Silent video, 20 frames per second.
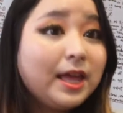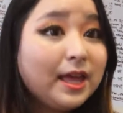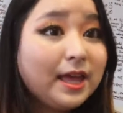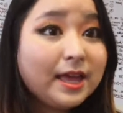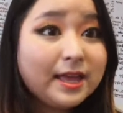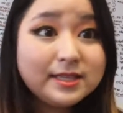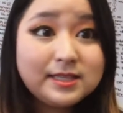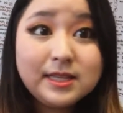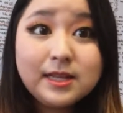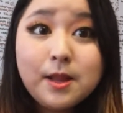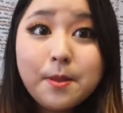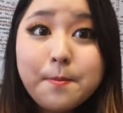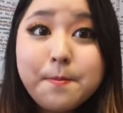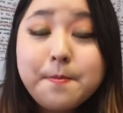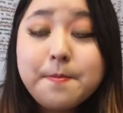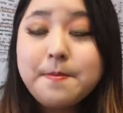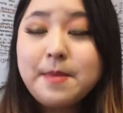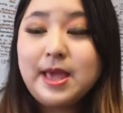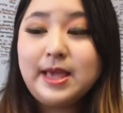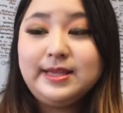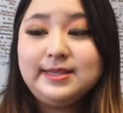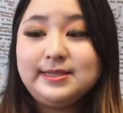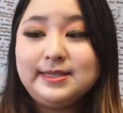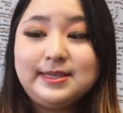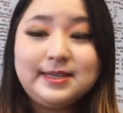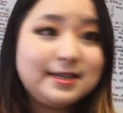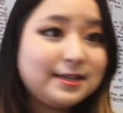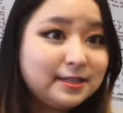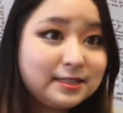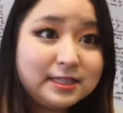It's an
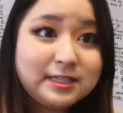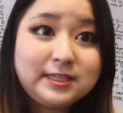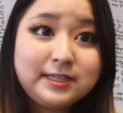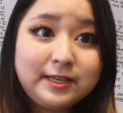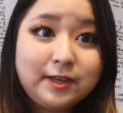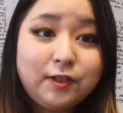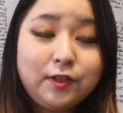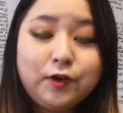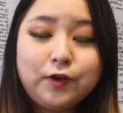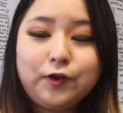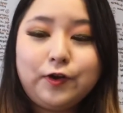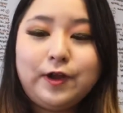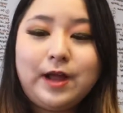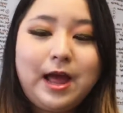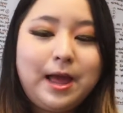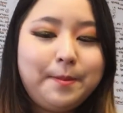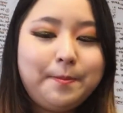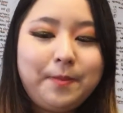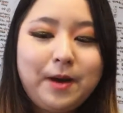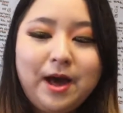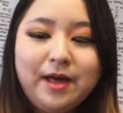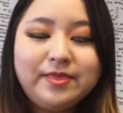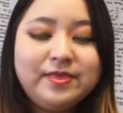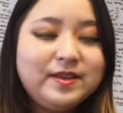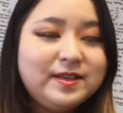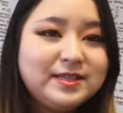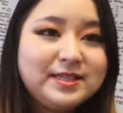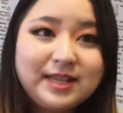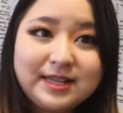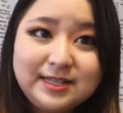amazing concealer. I bought
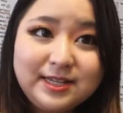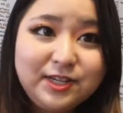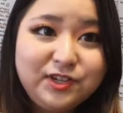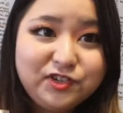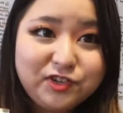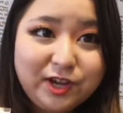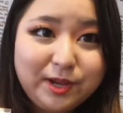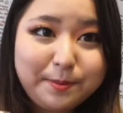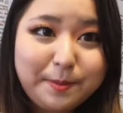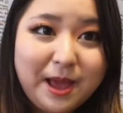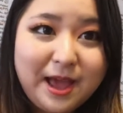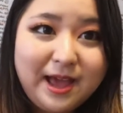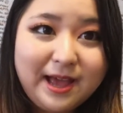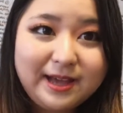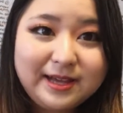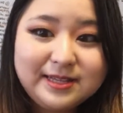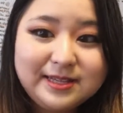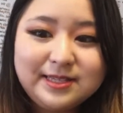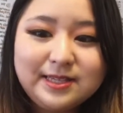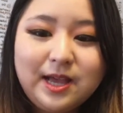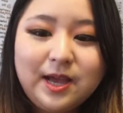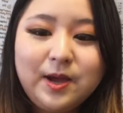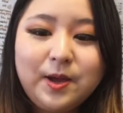this at TJ Maxx.